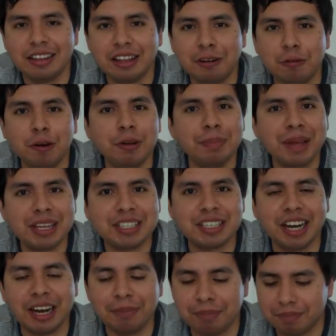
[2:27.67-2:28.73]
There would be a
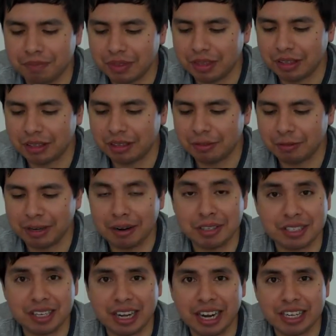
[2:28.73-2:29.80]
time when I
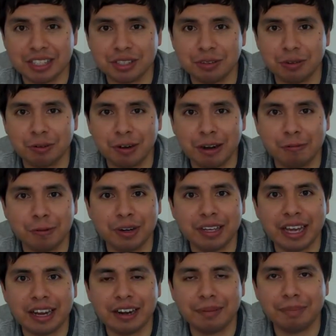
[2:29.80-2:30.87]
was in high school where I
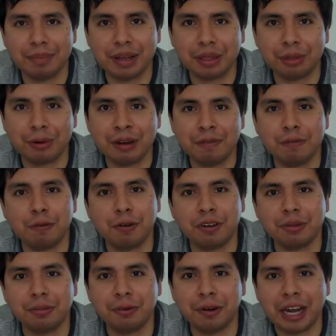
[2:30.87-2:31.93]
would get up at 3 and 4
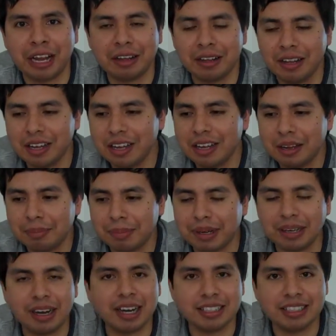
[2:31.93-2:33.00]
in the morning,
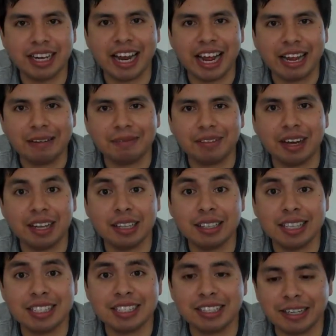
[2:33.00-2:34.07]
but not today.
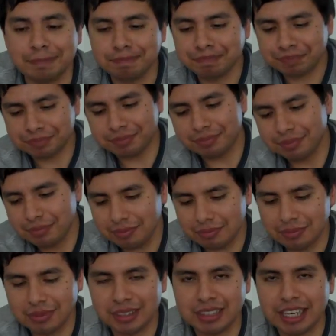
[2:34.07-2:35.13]
Not this time.
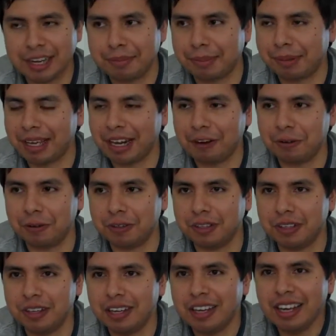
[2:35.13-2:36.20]
Damn, I'm getting old.